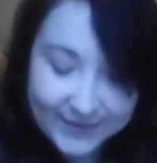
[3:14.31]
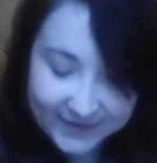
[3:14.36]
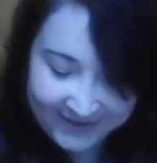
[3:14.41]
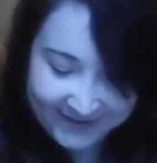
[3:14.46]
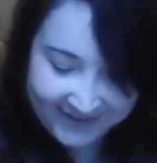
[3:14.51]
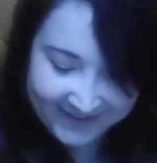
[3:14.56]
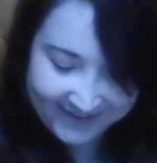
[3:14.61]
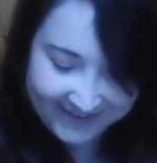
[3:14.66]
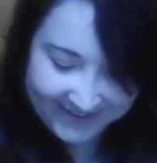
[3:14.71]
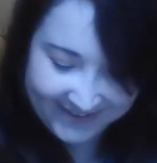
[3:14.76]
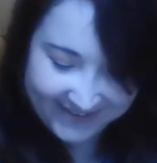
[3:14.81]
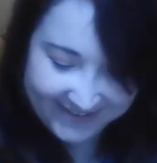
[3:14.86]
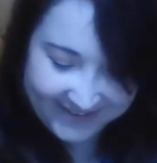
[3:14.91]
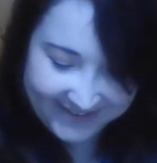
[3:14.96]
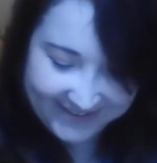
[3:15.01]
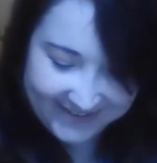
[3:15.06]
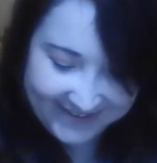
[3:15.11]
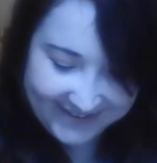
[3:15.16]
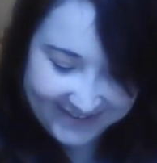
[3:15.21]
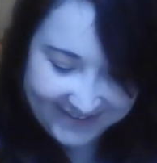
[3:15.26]

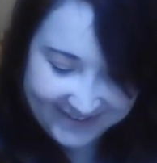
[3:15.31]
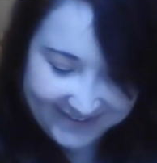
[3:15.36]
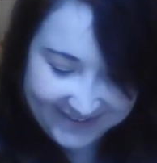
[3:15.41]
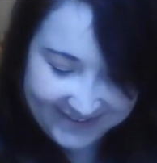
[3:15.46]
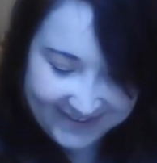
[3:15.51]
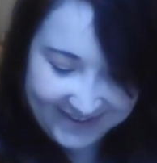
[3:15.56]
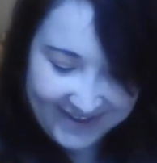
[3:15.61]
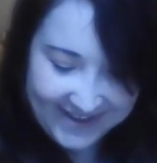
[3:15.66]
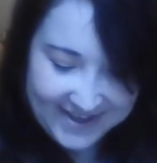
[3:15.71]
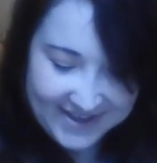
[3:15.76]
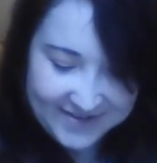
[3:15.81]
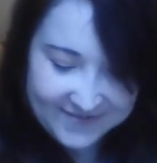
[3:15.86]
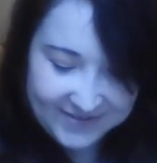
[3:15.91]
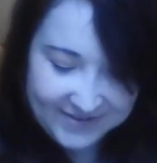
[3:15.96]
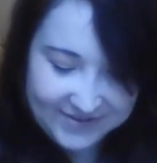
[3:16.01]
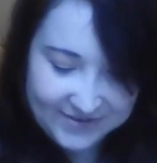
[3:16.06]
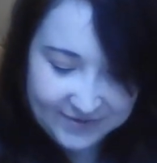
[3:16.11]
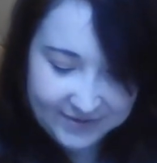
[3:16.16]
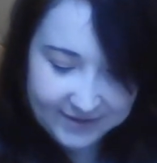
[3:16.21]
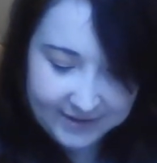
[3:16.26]

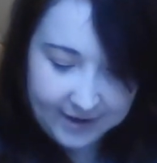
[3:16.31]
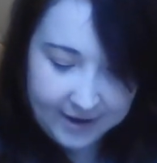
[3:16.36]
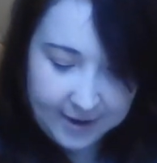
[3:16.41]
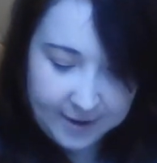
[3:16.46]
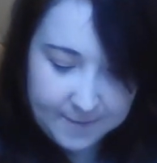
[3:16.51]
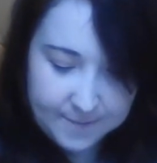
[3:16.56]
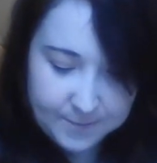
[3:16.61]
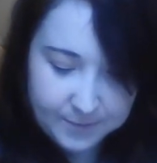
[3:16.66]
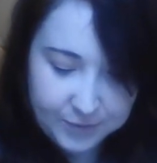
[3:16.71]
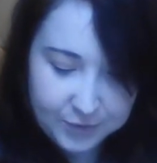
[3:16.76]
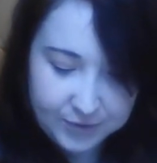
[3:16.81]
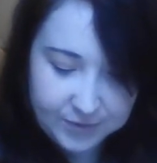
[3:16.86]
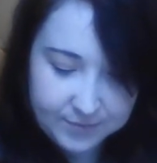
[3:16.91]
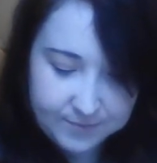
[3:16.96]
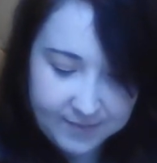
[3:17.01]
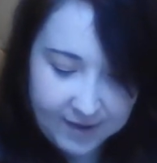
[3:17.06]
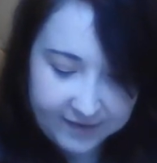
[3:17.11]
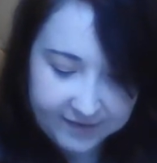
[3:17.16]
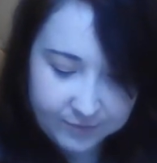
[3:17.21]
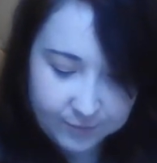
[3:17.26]
But you can
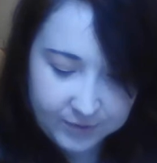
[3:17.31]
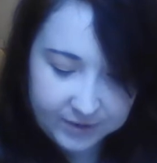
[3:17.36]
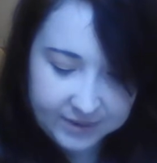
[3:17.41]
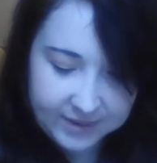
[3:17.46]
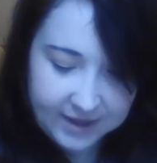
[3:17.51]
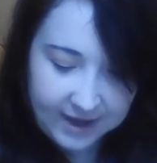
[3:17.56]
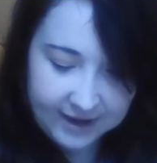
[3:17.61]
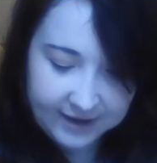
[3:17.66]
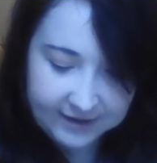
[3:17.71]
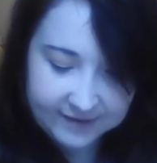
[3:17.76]
mess with that.